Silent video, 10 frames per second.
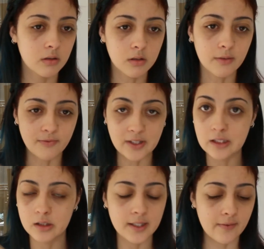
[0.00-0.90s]
The
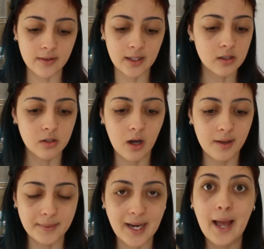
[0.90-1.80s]
feel and everything, so
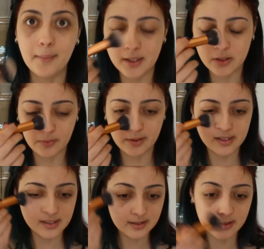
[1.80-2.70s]
I'd be happy to wear
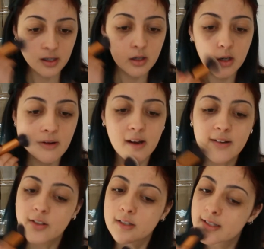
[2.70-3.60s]
this
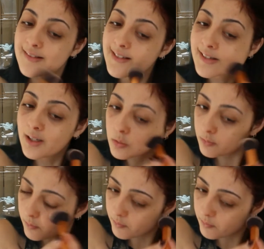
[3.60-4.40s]
and just conceal.